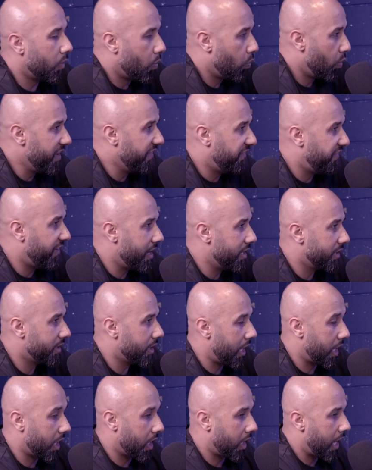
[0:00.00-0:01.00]
we find
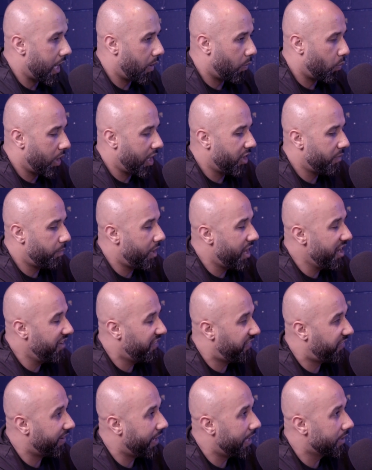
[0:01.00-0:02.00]
that one of my
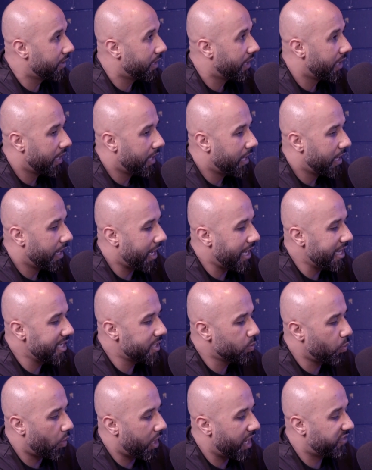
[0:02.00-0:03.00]
friend,
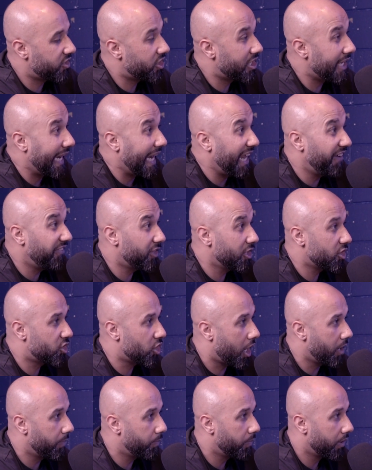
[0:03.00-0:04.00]
his wife, she left the
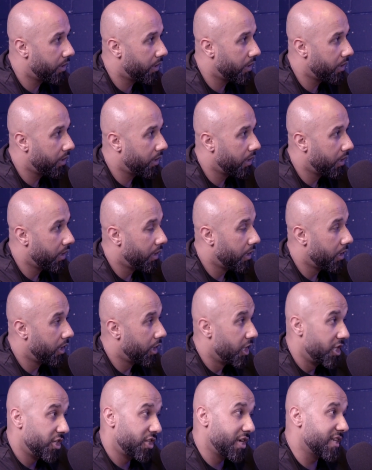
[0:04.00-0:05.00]
job.
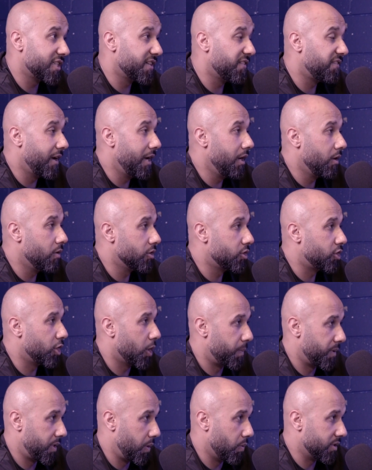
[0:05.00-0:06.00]
She has a very good
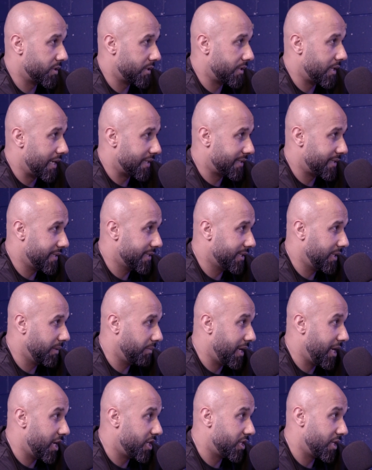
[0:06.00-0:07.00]
job. She was
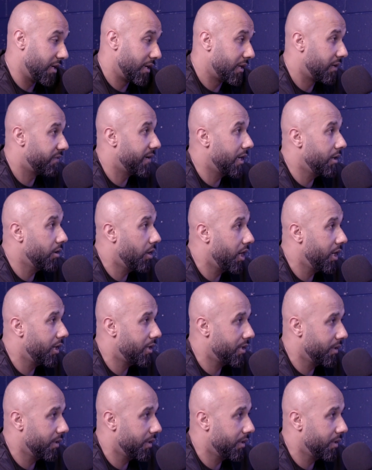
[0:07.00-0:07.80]
assistant manager in a very high